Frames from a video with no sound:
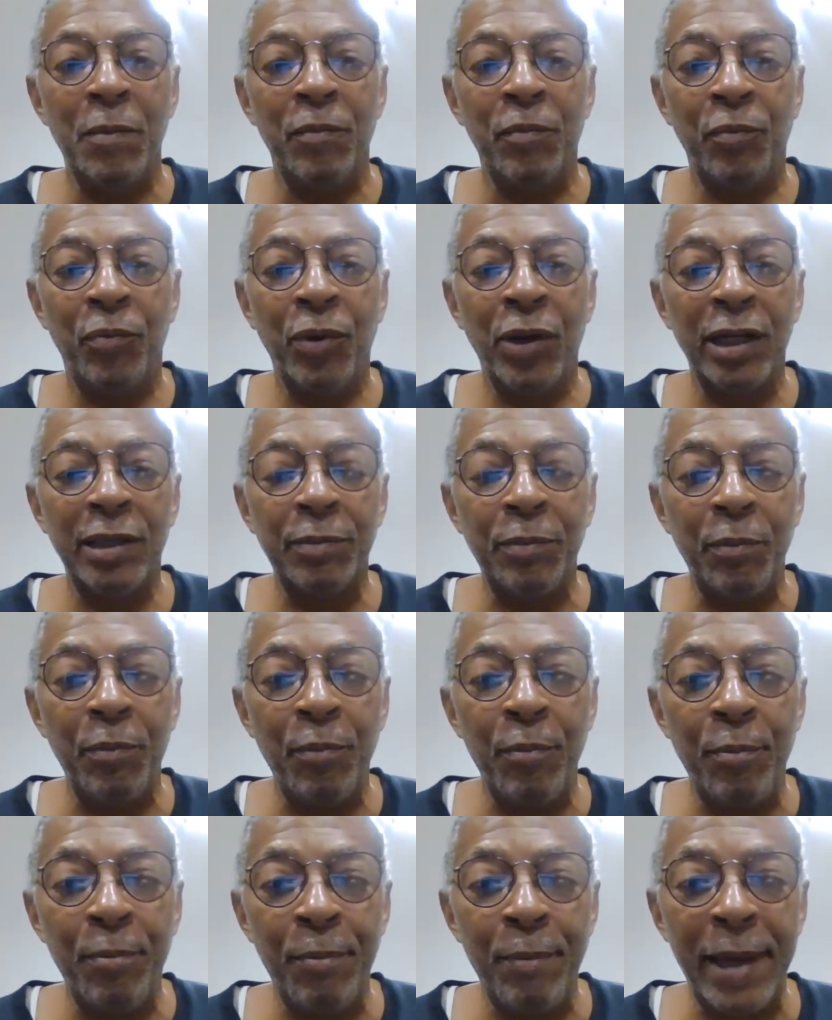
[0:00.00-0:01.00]
But
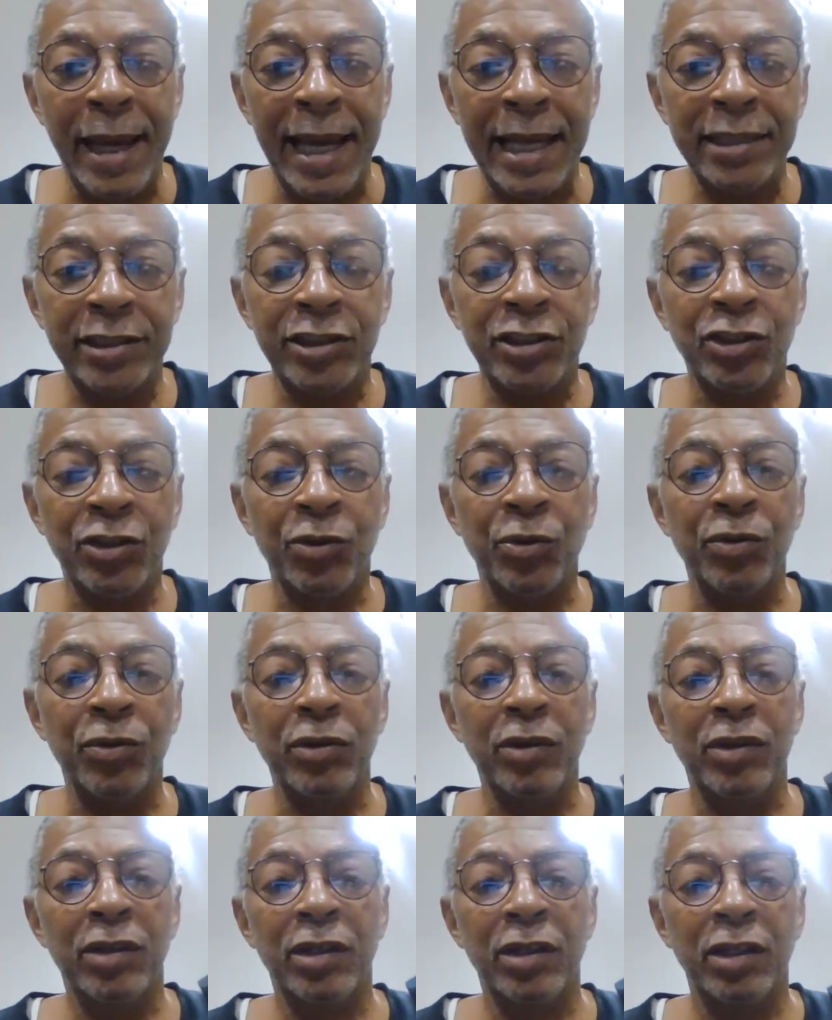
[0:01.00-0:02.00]

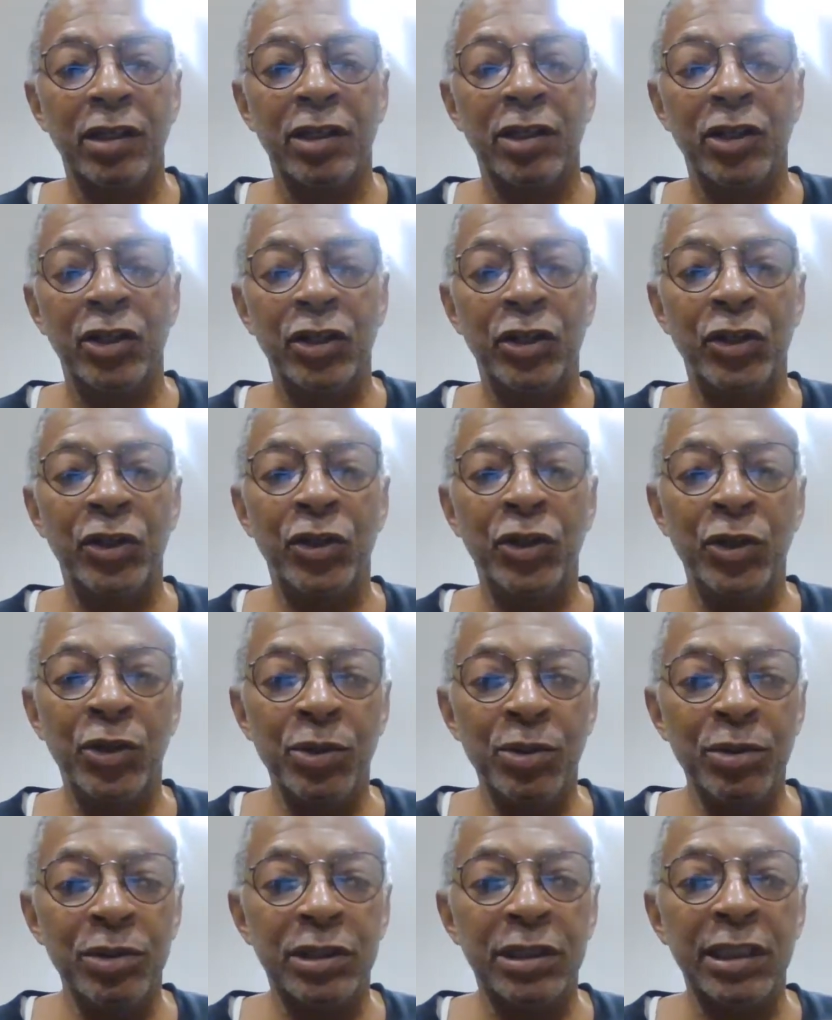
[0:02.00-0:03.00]
master
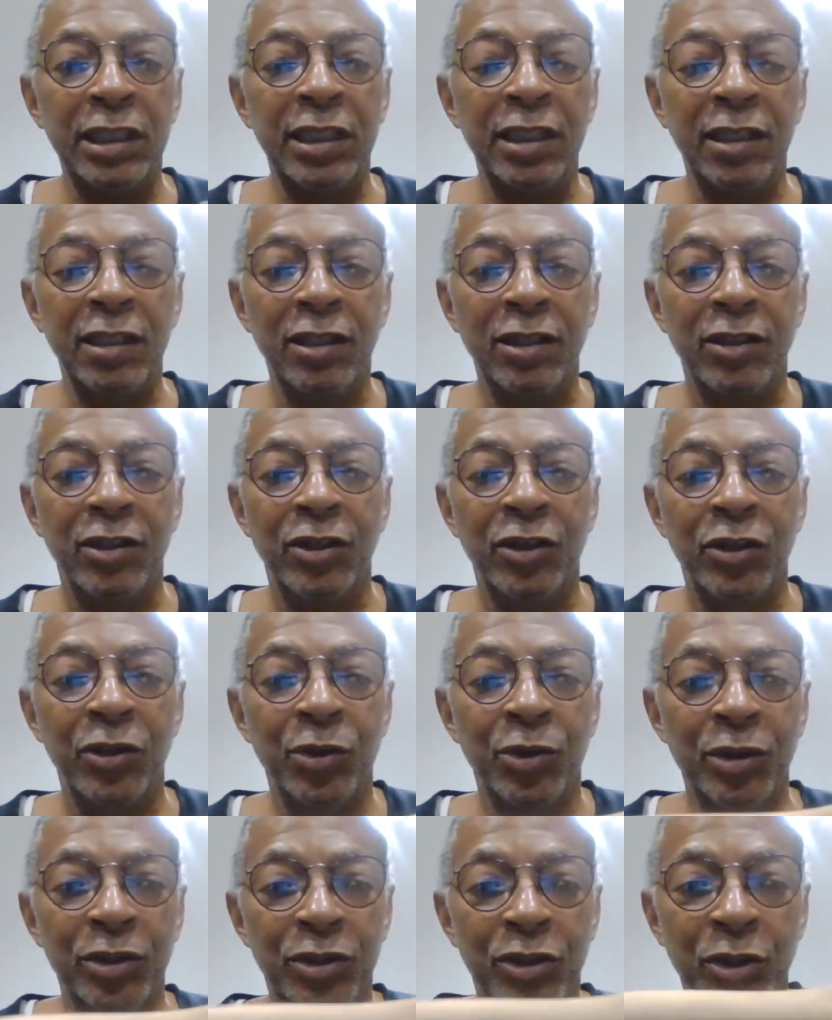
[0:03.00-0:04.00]
using
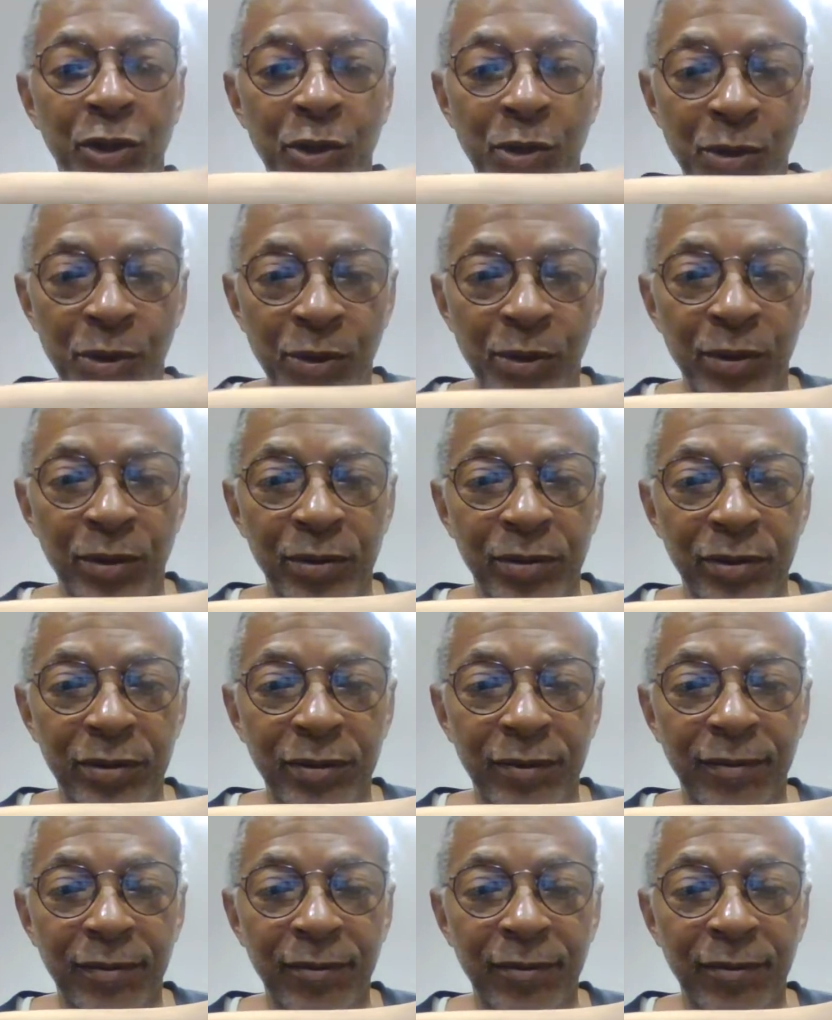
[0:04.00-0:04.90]
your tools.